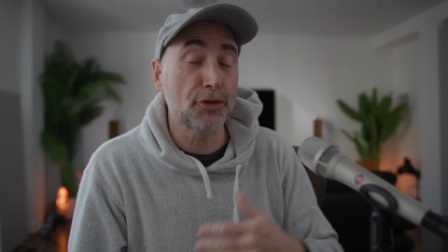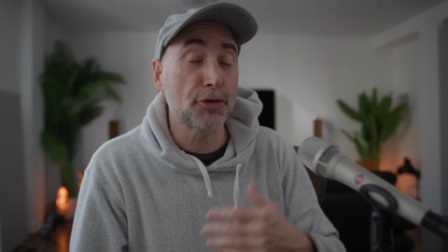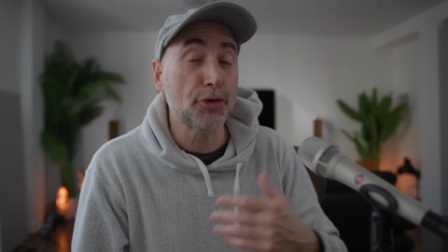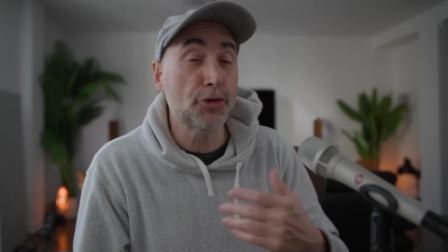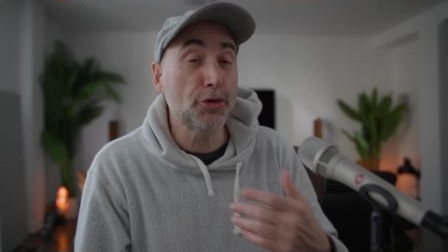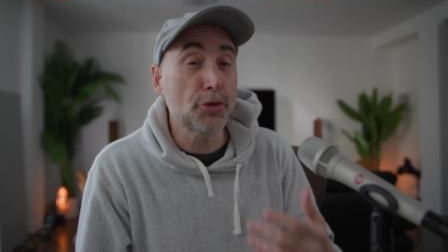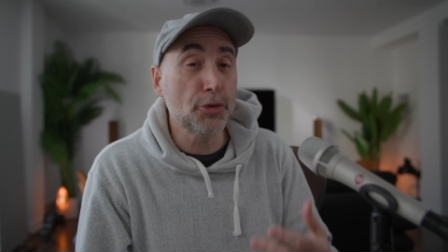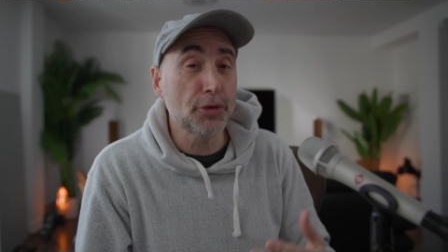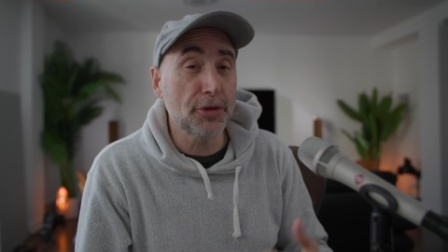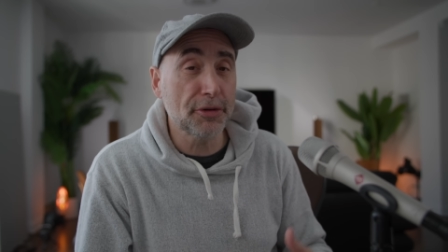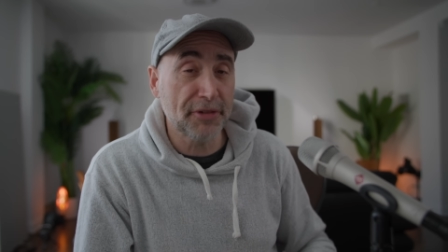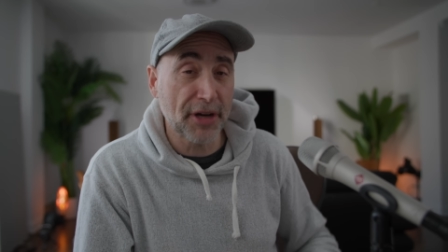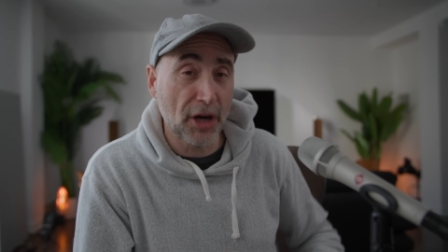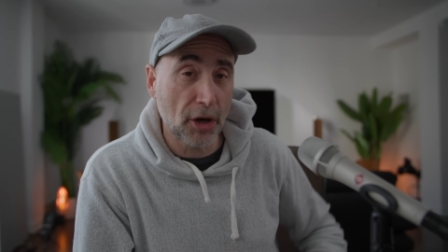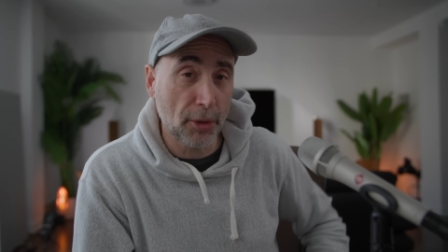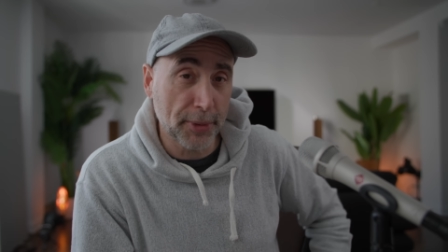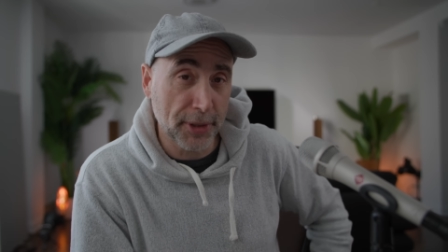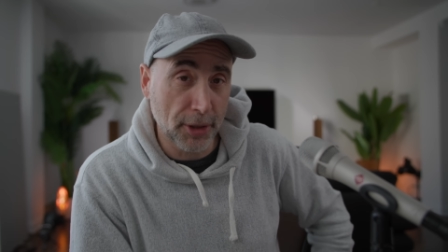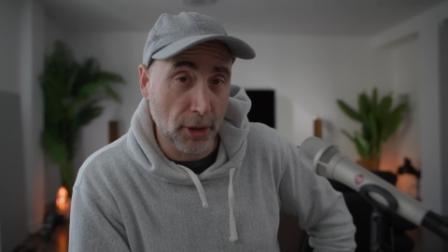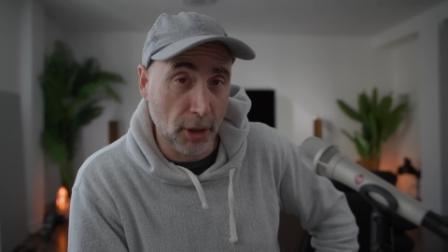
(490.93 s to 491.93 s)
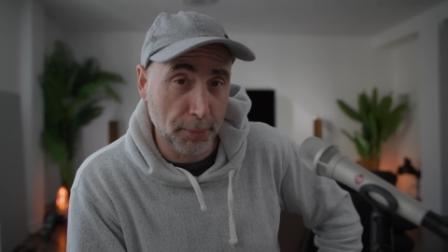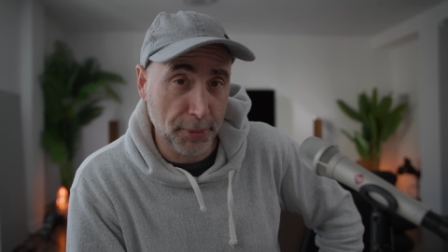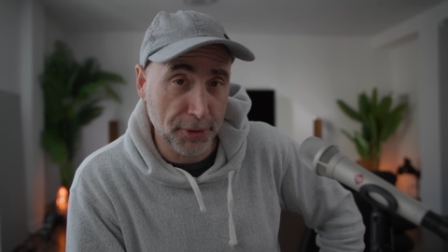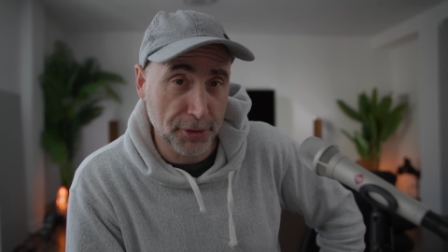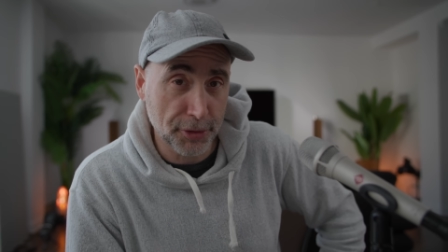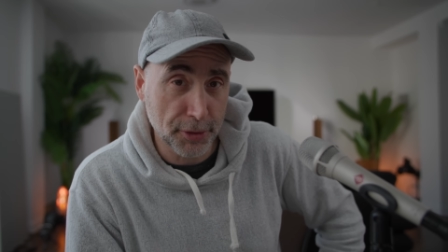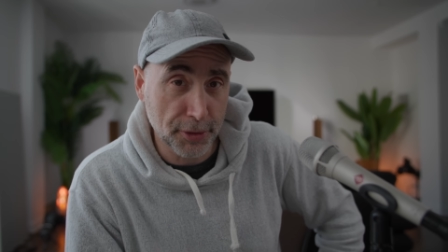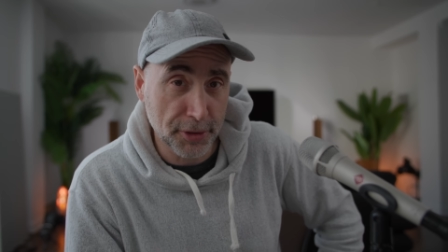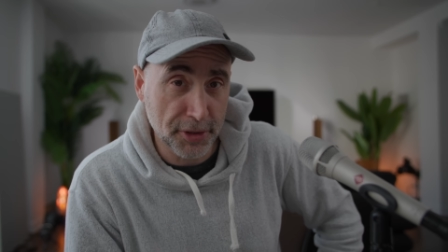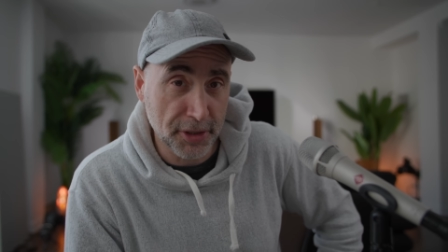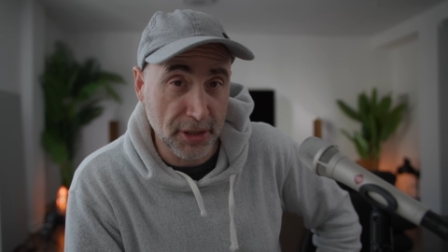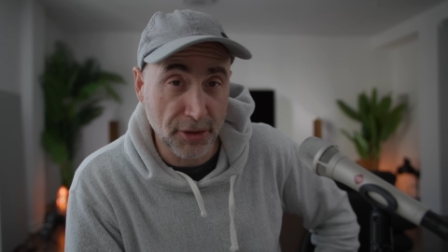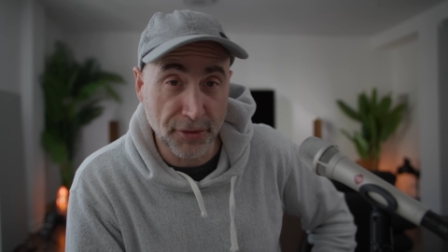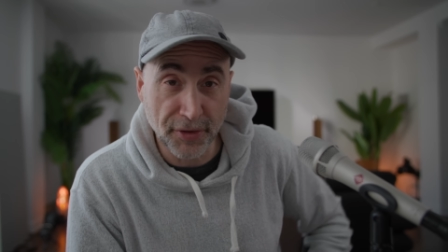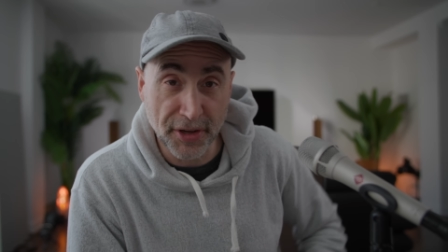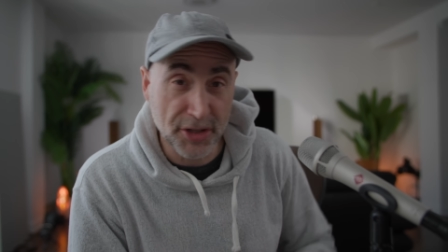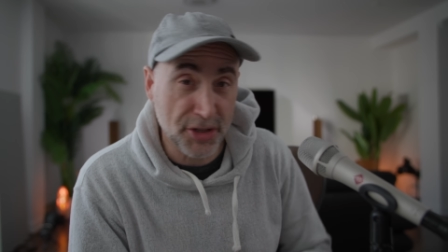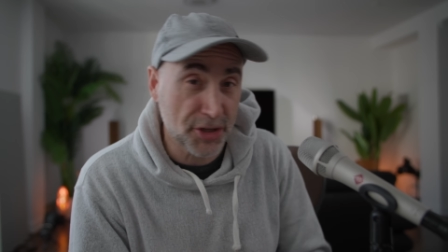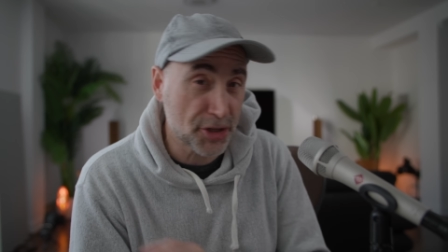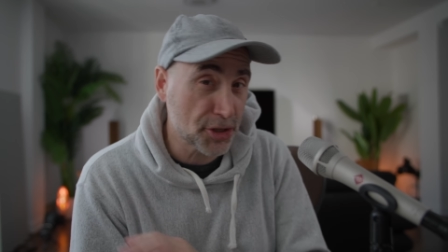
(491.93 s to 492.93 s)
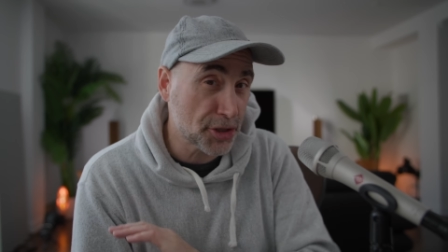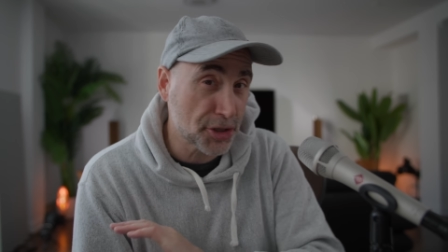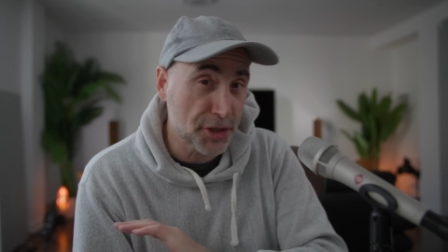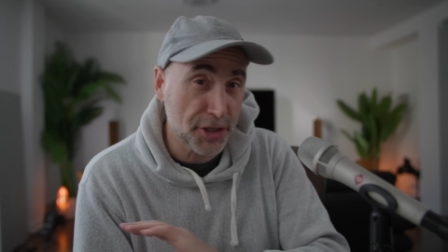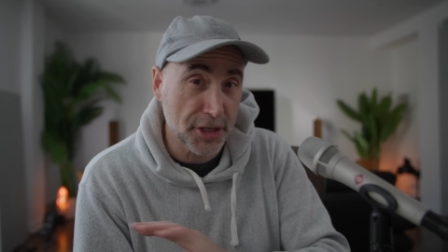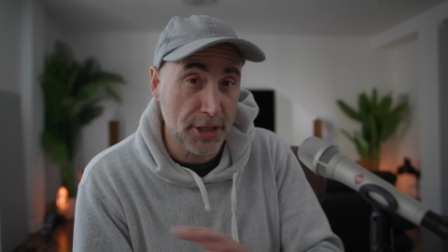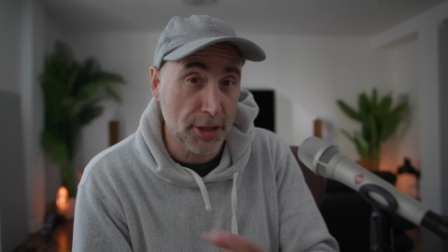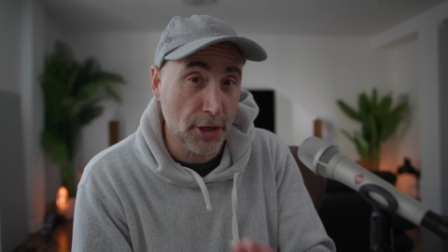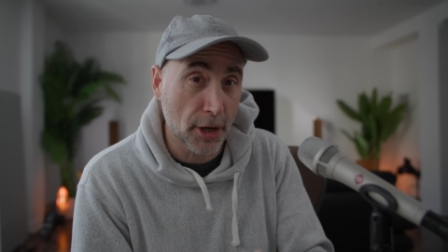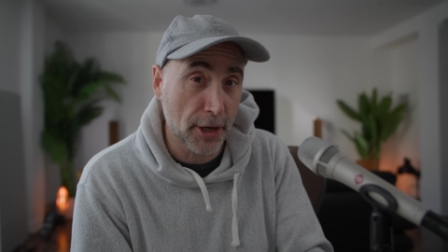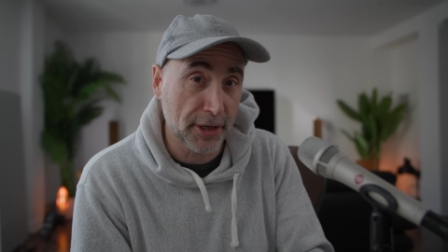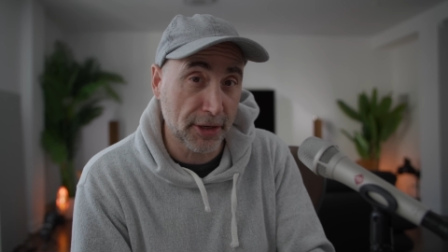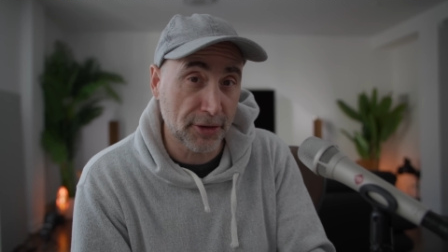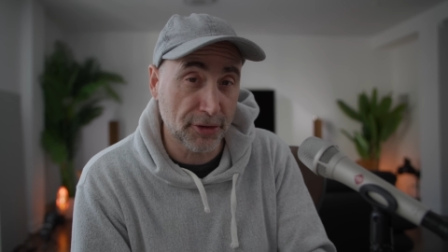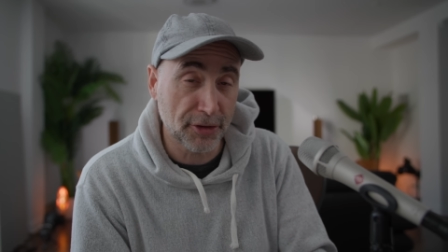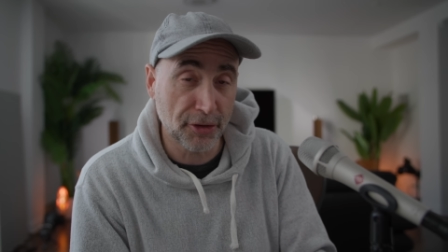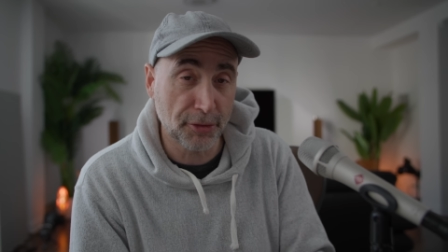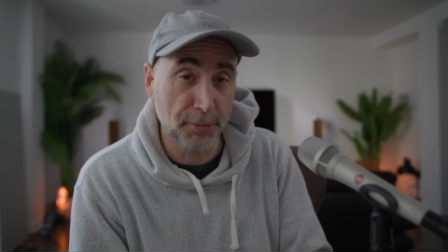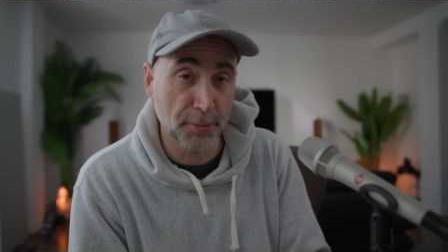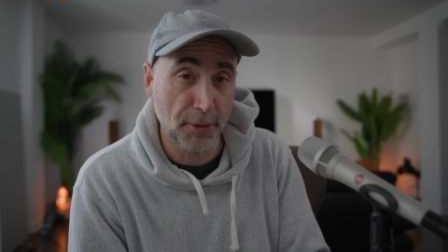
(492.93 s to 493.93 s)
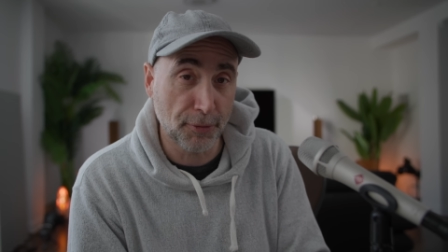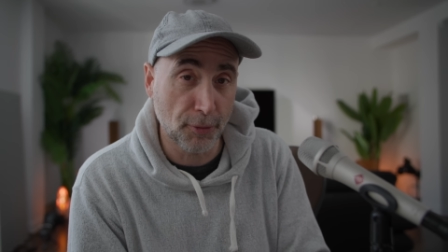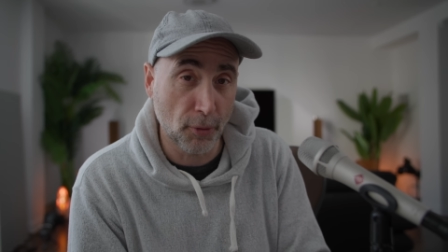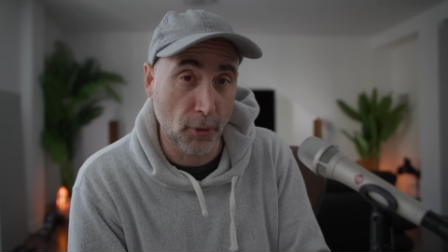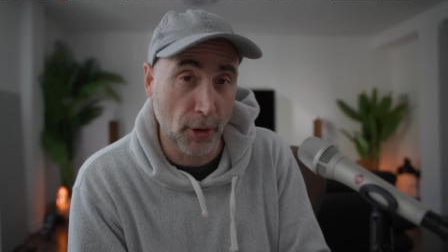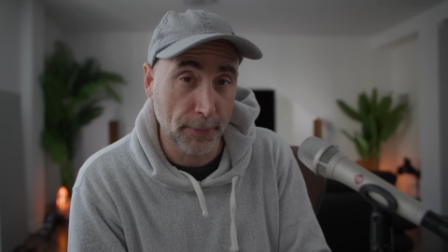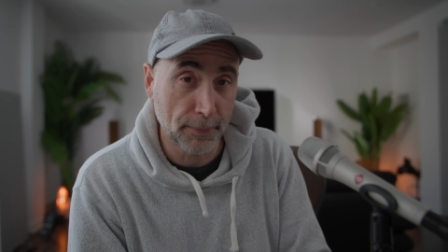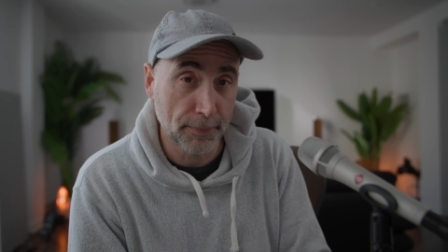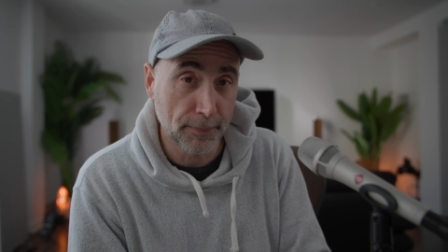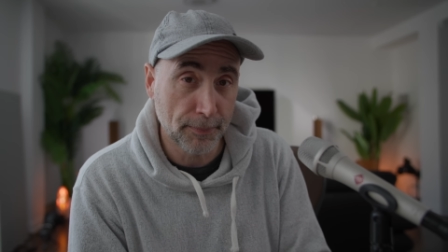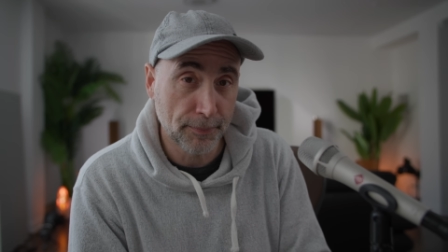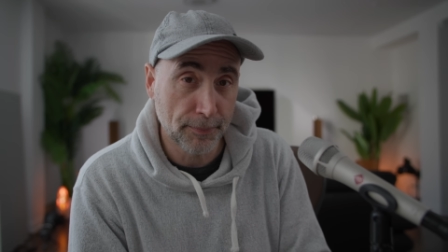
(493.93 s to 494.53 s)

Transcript: new development opportunities that just did not exist before.